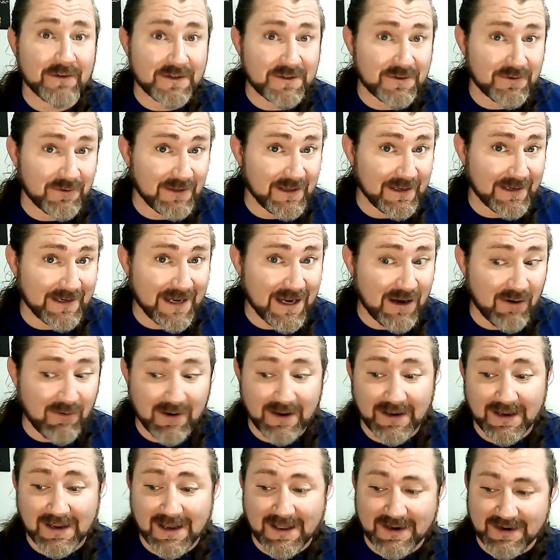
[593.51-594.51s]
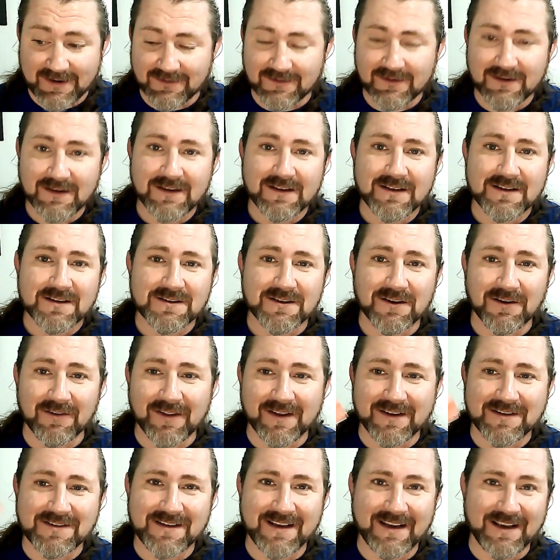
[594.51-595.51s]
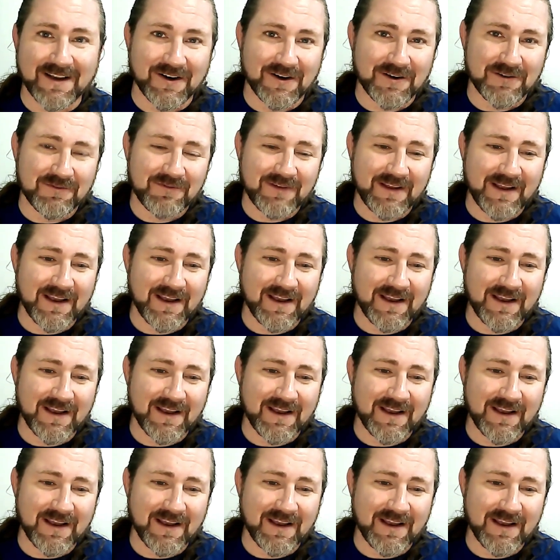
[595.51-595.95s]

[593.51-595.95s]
Too late now. I got it. So this, you know,